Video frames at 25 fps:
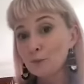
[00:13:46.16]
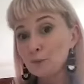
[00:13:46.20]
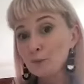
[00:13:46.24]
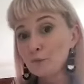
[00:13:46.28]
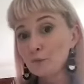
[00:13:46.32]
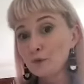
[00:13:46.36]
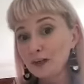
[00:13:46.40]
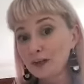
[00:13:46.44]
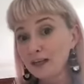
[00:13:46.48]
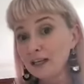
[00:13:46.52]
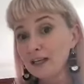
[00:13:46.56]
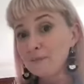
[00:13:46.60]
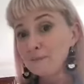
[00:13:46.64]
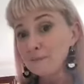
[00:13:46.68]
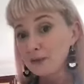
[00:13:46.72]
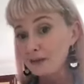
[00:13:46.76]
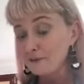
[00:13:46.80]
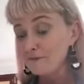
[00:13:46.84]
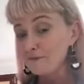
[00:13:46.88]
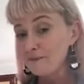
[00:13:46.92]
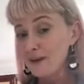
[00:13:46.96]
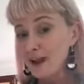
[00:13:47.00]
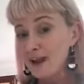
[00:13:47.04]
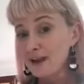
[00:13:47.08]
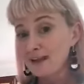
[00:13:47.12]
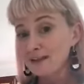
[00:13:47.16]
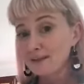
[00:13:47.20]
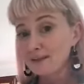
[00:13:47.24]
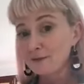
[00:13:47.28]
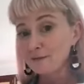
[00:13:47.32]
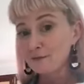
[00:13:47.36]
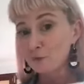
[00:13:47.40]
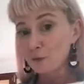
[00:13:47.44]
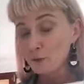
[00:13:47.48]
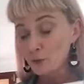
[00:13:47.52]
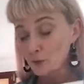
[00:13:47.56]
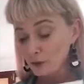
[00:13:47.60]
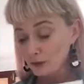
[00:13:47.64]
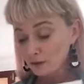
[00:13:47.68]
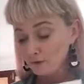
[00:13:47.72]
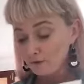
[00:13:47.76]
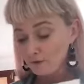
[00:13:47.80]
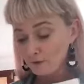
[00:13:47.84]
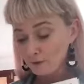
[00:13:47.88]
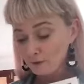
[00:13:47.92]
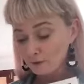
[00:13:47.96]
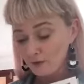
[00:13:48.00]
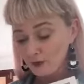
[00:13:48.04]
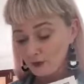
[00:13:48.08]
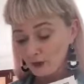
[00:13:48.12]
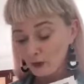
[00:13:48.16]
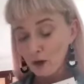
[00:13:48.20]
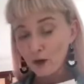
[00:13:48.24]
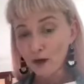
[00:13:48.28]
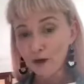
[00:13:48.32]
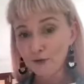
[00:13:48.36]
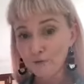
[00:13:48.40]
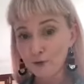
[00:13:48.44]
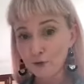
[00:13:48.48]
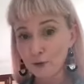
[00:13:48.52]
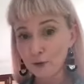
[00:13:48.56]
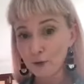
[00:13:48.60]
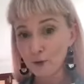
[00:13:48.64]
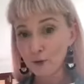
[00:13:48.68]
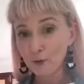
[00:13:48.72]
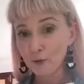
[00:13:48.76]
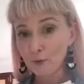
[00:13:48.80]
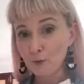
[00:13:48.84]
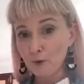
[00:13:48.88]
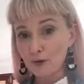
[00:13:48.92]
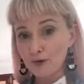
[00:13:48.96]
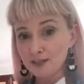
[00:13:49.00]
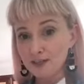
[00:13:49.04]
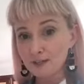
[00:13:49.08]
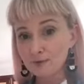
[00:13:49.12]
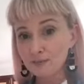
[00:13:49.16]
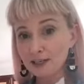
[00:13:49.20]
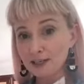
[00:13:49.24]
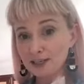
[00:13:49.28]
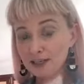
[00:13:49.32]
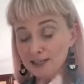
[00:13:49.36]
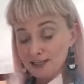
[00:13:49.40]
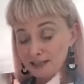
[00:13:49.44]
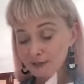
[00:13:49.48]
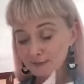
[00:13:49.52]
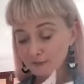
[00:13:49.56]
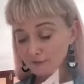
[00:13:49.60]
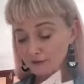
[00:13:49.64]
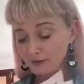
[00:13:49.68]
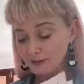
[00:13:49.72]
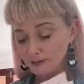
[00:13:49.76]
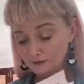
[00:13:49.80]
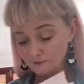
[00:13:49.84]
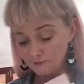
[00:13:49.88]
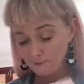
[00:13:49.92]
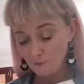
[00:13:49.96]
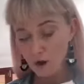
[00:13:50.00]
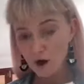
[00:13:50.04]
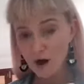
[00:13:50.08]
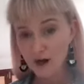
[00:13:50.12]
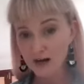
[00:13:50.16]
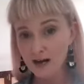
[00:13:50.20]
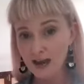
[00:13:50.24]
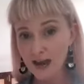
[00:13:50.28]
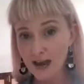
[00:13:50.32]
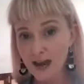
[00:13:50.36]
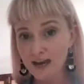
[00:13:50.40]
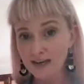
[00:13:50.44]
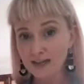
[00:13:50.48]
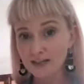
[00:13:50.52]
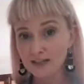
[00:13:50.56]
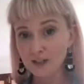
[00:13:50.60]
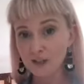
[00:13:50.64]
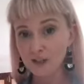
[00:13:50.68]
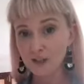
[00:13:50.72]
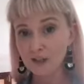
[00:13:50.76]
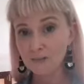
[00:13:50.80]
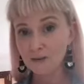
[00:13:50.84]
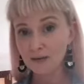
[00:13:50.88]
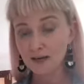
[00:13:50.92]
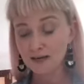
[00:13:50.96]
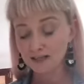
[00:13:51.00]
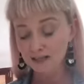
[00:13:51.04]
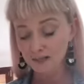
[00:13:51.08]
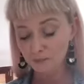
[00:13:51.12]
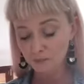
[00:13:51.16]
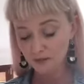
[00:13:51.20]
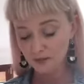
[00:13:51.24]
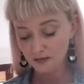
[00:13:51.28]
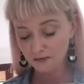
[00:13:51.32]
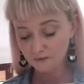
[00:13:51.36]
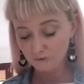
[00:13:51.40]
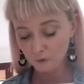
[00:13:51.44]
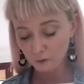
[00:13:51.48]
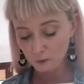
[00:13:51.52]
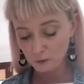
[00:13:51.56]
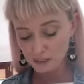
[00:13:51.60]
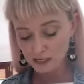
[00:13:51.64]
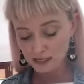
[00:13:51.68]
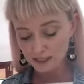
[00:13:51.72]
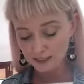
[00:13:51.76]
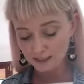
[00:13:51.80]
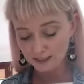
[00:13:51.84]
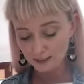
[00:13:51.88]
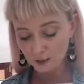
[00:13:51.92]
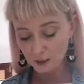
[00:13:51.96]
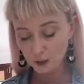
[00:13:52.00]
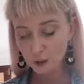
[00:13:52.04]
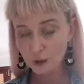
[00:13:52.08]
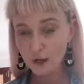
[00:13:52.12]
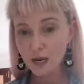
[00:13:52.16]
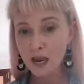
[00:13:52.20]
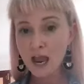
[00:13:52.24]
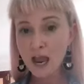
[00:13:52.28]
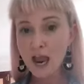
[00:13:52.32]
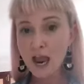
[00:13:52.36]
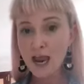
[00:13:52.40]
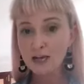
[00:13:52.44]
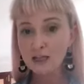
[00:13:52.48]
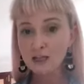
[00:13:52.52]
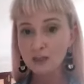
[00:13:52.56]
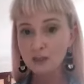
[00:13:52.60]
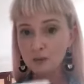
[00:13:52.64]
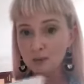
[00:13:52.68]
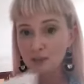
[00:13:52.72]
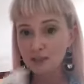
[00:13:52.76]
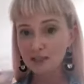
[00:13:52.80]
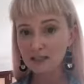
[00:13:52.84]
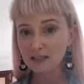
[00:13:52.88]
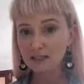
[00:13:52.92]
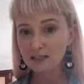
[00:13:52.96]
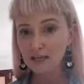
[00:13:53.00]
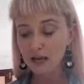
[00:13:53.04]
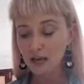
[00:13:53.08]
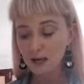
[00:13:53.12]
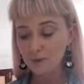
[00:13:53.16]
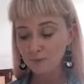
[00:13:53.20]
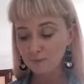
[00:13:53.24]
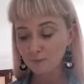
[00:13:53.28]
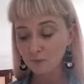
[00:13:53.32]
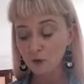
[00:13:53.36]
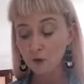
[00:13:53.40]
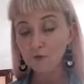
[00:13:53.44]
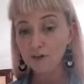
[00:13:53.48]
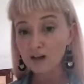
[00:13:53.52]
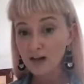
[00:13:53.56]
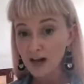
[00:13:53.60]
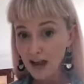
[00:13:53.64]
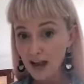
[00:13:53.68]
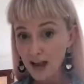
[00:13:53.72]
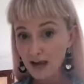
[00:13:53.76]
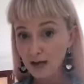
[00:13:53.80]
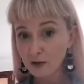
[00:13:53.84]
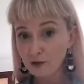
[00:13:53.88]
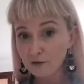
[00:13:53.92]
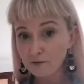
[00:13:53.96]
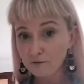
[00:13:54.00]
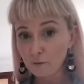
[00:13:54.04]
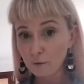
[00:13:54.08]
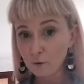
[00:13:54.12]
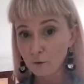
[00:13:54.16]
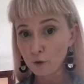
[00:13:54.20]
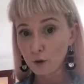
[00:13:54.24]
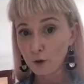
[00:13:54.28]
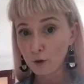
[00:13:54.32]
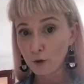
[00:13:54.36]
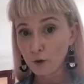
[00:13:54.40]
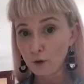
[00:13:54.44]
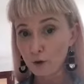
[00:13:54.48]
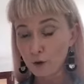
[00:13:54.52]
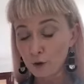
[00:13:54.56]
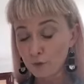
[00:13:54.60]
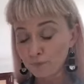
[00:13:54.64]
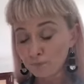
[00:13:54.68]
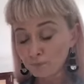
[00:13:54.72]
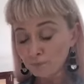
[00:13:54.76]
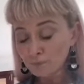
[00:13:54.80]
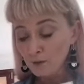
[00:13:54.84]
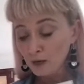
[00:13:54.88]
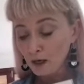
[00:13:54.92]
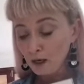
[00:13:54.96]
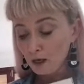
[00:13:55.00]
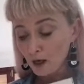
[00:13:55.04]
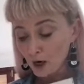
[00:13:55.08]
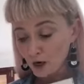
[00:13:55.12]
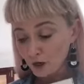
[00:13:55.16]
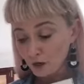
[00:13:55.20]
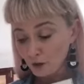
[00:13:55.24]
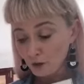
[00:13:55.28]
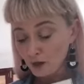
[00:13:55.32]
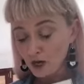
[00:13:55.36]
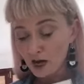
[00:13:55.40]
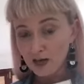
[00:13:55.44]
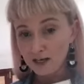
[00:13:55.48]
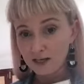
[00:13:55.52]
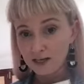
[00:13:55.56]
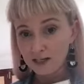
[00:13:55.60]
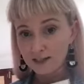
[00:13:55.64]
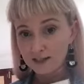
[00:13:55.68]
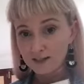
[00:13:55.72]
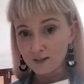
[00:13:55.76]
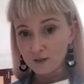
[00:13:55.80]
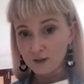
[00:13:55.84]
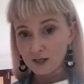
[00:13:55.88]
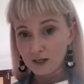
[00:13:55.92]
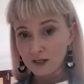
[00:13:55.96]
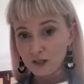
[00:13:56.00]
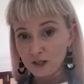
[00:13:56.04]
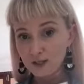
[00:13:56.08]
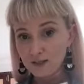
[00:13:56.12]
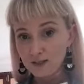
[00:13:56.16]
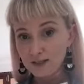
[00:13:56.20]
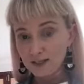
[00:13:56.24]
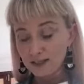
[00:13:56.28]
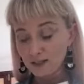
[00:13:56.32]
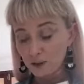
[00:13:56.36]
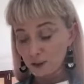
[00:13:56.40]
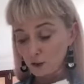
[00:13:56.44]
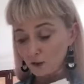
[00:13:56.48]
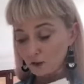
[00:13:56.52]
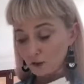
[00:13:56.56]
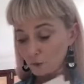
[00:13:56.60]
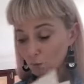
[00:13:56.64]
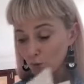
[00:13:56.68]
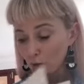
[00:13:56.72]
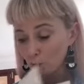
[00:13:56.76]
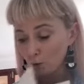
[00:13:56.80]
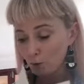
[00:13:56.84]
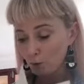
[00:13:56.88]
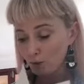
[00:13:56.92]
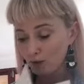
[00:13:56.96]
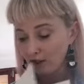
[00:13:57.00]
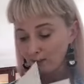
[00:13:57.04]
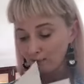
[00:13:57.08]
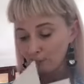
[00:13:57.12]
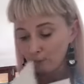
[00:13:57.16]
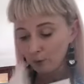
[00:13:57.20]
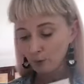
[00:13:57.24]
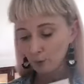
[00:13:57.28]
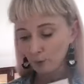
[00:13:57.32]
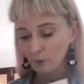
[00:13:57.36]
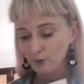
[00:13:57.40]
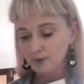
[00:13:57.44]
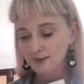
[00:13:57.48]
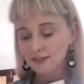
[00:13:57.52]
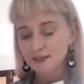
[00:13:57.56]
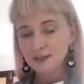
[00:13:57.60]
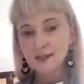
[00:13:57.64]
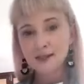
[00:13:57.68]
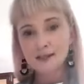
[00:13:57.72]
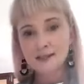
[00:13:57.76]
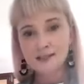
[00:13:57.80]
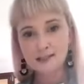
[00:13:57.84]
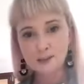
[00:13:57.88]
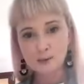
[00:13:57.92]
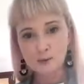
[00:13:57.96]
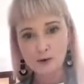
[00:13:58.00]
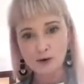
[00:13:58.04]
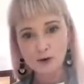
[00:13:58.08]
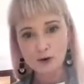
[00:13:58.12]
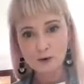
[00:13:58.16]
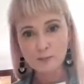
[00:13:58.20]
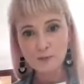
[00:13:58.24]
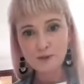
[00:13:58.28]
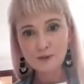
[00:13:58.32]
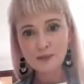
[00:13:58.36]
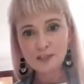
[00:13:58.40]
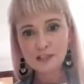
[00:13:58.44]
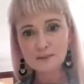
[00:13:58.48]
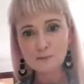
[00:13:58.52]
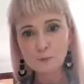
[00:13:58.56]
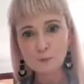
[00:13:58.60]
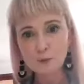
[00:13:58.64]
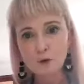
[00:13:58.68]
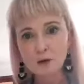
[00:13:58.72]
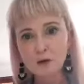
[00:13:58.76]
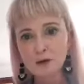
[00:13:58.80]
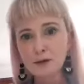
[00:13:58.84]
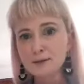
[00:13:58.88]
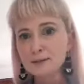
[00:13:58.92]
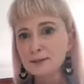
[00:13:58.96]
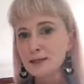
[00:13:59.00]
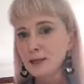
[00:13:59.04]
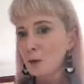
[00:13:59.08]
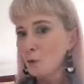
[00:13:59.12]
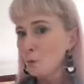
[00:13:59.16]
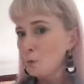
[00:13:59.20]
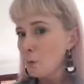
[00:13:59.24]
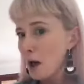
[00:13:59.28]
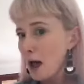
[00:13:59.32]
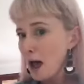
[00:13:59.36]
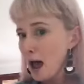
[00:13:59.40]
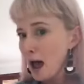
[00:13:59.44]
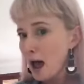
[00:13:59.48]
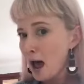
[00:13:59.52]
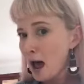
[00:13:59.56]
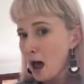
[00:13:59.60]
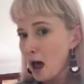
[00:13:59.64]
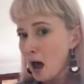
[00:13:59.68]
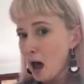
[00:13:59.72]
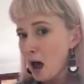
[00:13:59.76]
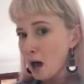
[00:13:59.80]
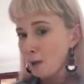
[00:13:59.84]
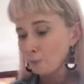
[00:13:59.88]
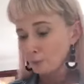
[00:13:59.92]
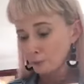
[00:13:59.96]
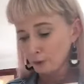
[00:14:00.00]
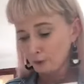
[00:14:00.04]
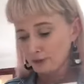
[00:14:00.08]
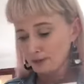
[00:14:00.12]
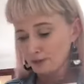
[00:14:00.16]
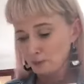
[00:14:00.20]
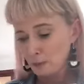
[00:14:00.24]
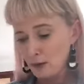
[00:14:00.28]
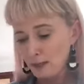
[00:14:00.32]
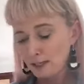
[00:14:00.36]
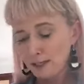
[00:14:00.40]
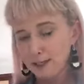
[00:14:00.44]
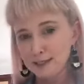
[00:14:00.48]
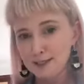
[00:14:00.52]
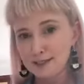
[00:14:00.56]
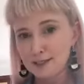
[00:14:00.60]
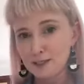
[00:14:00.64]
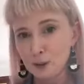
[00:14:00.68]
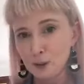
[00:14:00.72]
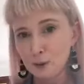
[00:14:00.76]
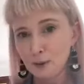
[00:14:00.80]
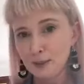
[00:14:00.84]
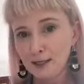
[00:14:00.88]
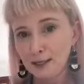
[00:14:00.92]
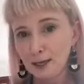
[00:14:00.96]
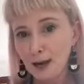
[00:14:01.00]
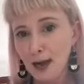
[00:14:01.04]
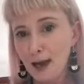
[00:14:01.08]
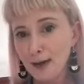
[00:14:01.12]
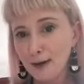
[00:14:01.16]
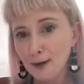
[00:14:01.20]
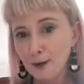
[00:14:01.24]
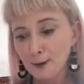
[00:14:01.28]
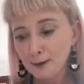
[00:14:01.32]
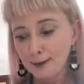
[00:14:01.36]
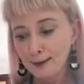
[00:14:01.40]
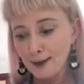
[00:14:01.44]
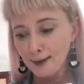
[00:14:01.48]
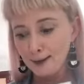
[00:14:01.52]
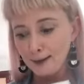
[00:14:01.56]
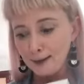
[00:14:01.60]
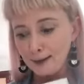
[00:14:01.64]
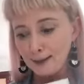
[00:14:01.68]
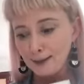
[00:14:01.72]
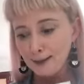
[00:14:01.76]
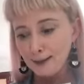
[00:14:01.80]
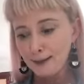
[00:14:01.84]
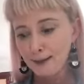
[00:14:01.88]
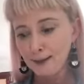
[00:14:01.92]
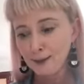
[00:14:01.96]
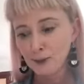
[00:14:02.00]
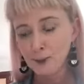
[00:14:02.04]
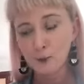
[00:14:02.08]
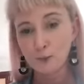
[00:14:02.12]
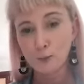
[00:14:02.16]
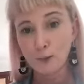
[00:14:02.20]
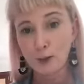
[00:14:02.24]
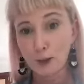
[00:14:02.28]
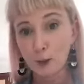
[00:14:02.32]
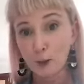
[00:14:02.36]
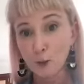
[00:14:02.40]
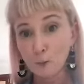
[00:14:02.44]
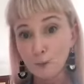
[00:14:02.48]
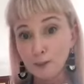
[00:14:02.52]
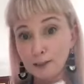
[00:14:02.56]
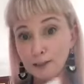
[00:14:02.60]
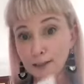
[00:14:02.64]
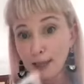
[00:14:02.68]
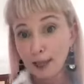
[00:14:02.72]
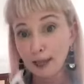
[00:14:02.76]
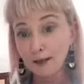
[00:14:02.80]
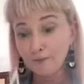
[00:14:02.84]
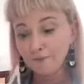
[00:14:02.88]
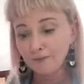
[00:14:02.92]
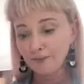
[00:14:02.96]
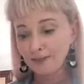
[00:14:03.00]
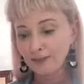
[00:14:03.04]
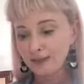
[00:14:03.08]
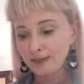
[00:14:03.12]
really big fans of the work of Narelle Oliver, who was a really dear friend of mine, and she passed away a few years ago, and she was renowned for her lino cut illustrations in her award-winning books. So I opened this book and I was like, wow, Bruce Whatley's doing lino cutting, Narelle would love